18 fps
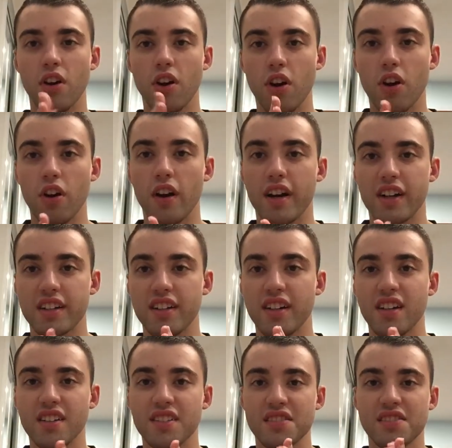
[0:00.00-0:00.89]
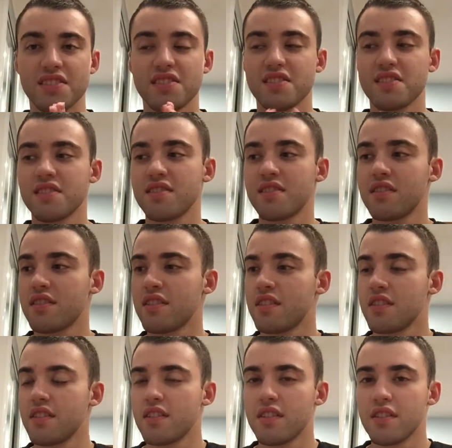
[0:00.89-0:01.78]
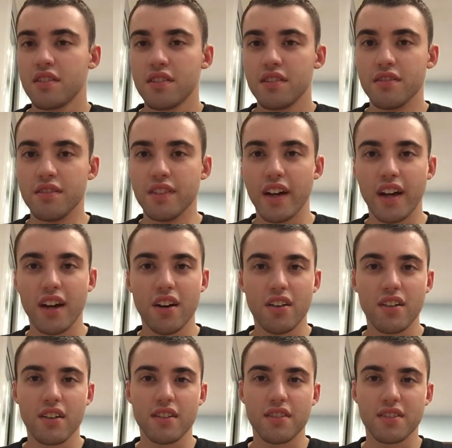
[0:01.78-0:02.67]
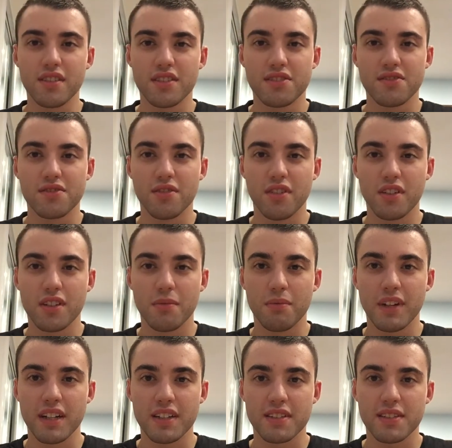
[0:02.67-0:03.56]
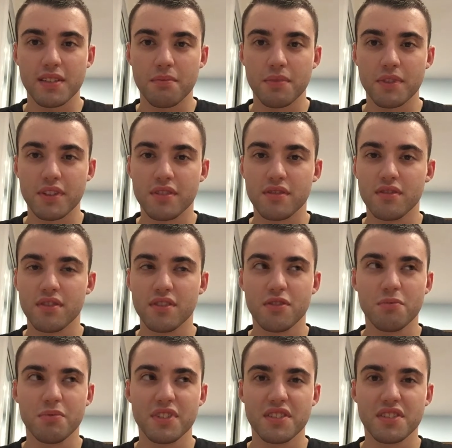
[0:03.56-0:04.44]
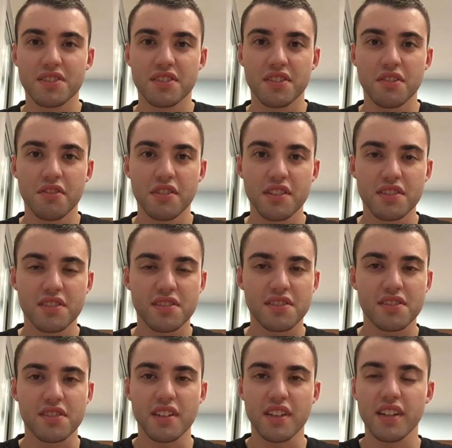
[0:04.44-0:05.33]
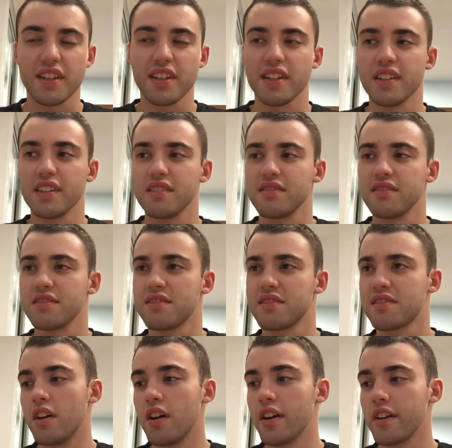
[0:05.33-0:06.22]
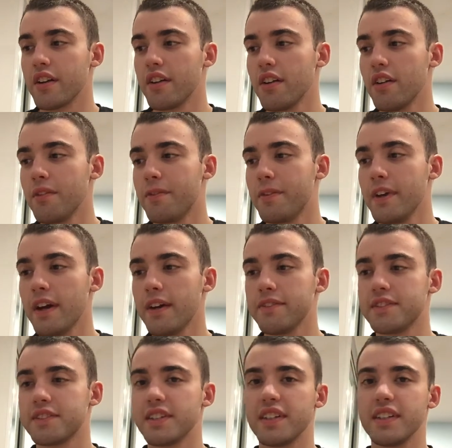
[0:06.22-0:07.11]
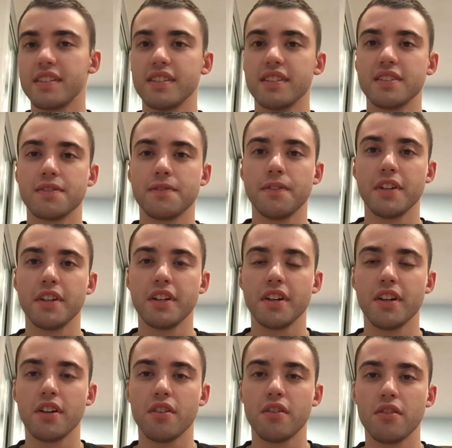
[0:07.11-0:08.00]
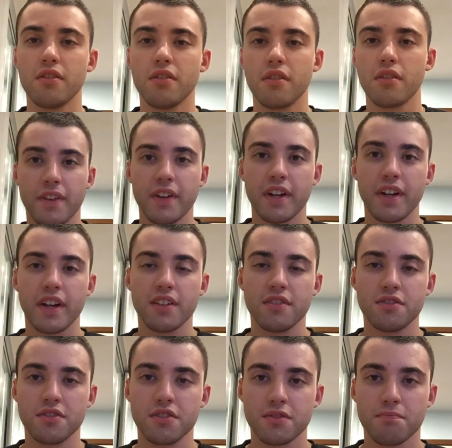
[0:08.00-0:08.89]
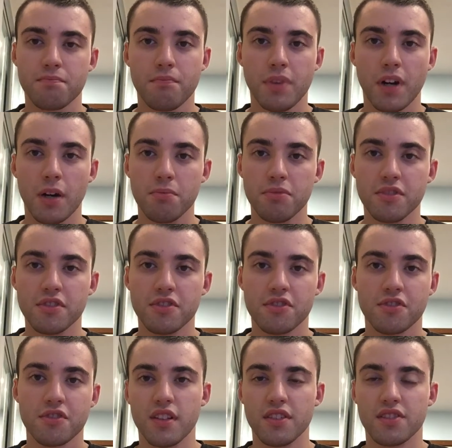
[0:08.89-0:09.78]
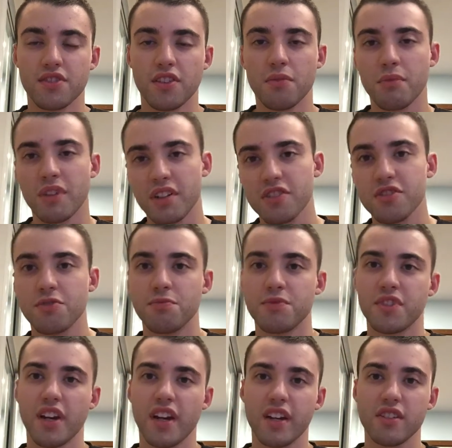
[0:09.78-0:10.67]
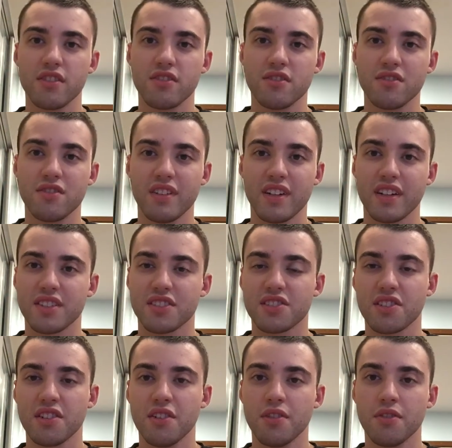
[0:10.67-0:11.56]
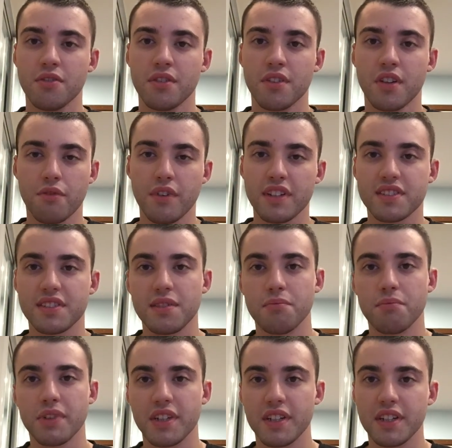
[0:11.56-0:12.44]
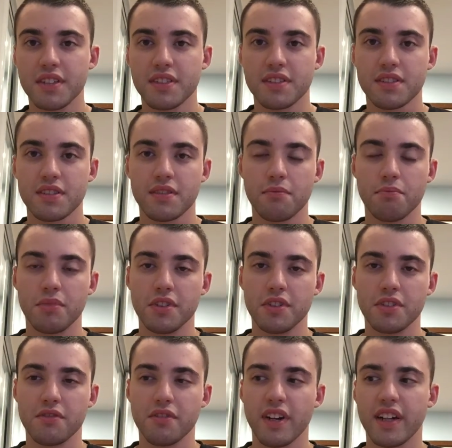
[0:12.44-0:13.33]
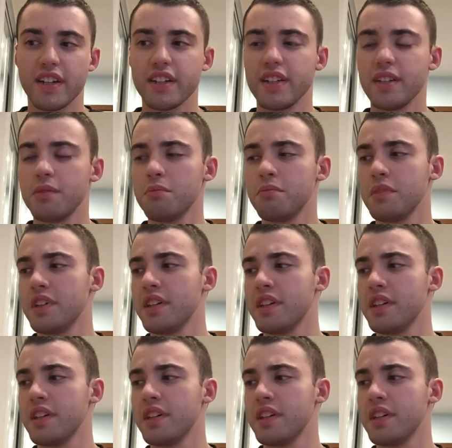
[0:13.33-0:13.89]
Alright guys, now let's talk about something a little bit serious and I don't know if you have seen this video that I just published. It's on my YouTube channel and it's called Rest in Peace Billy Graham